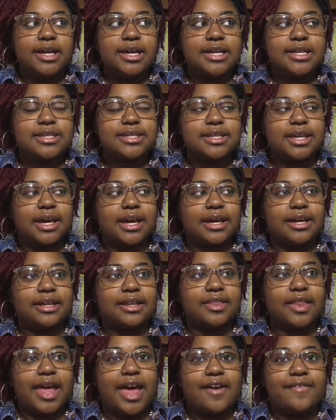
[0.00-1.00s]
It's
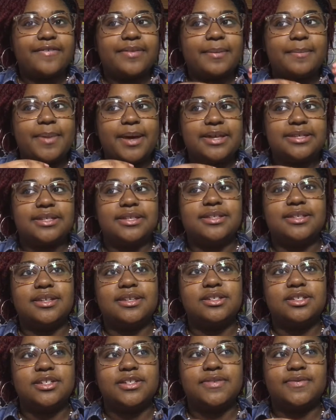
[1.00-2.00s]
like they have the best
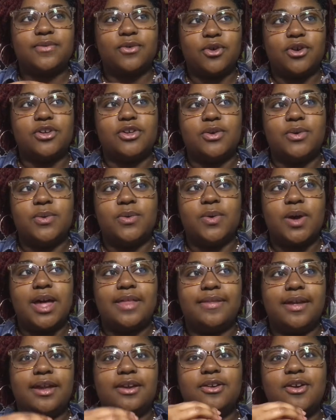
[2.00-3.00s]
intentions for you,
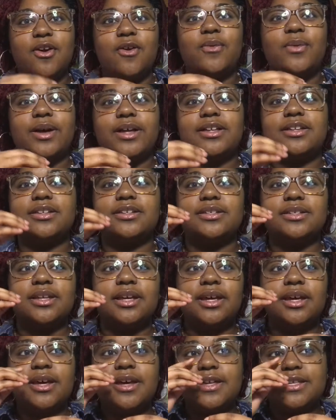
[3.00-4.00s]
and they know what
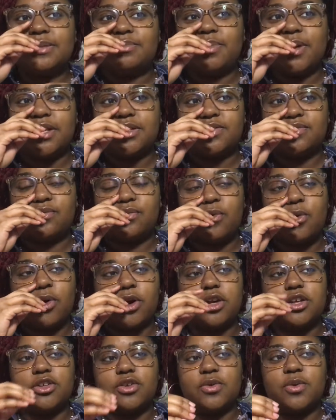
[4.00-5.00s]
is best
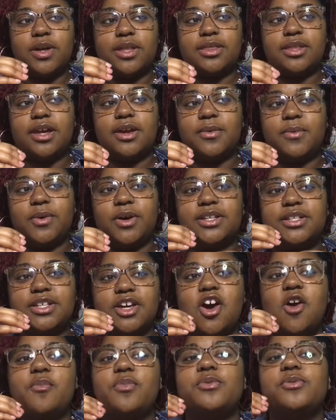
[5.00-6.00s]
for you, and they want
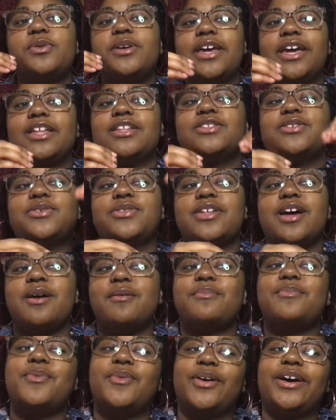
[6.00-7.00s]
to help you get to
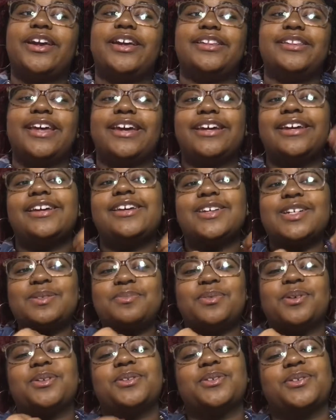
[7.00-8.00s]
that point, like in your
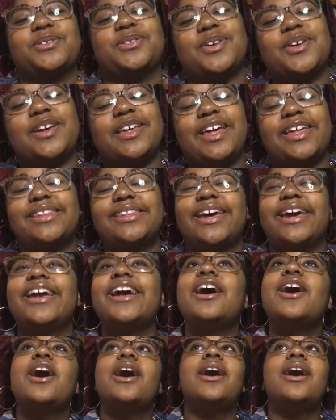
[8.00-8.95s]
spiritual journey. I'm like,